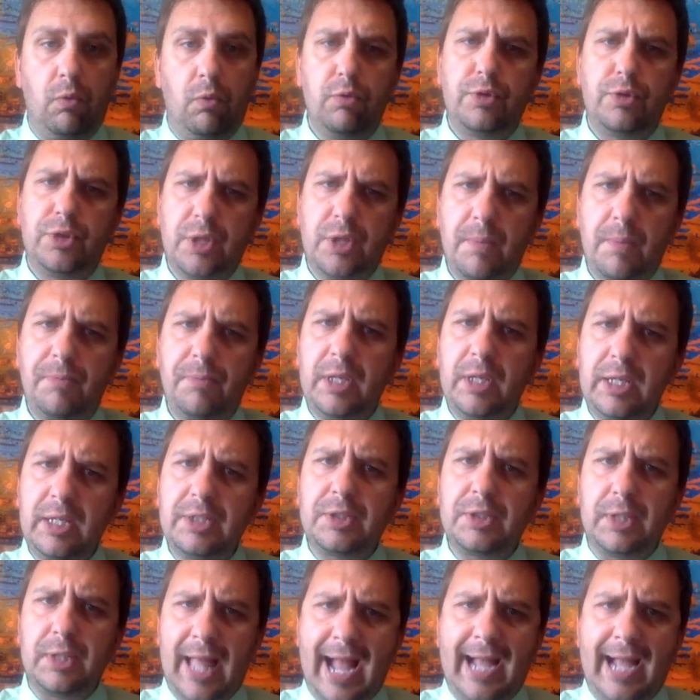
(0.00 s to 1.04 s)
or something
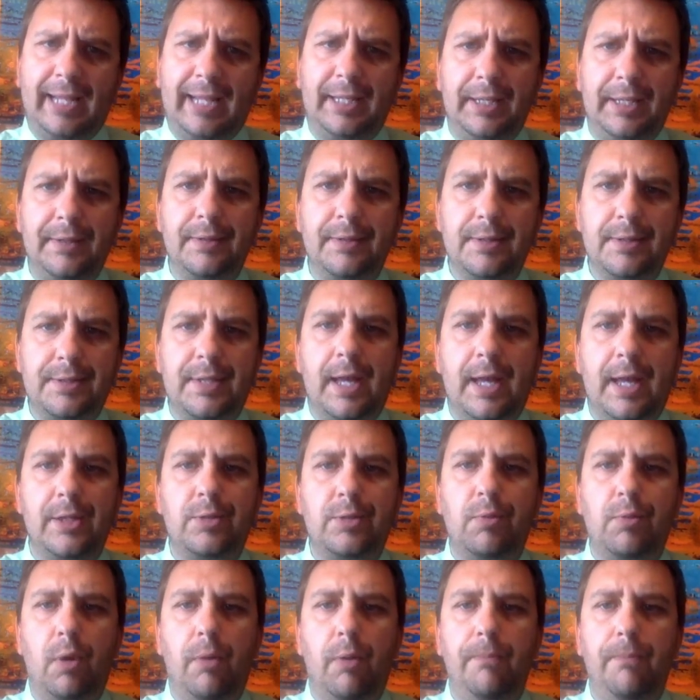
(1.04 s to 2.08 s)
is lacking in the
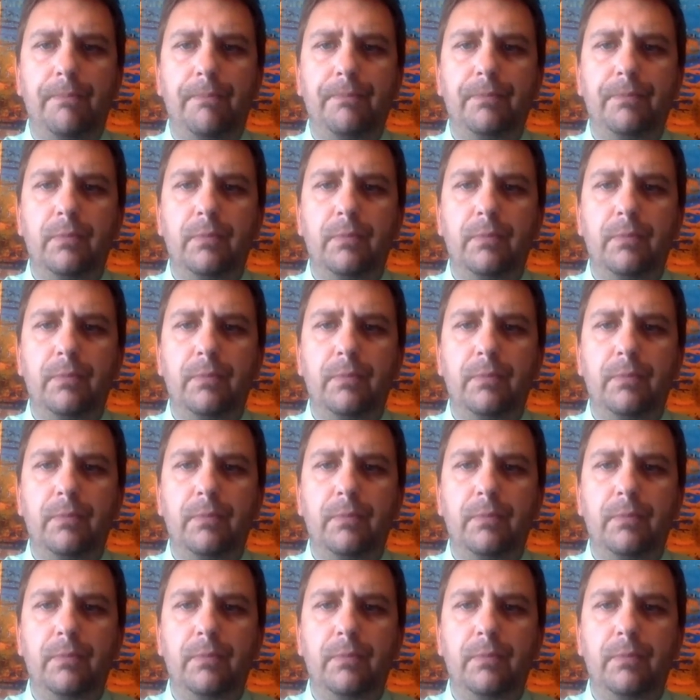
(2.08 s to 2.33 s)
status quo.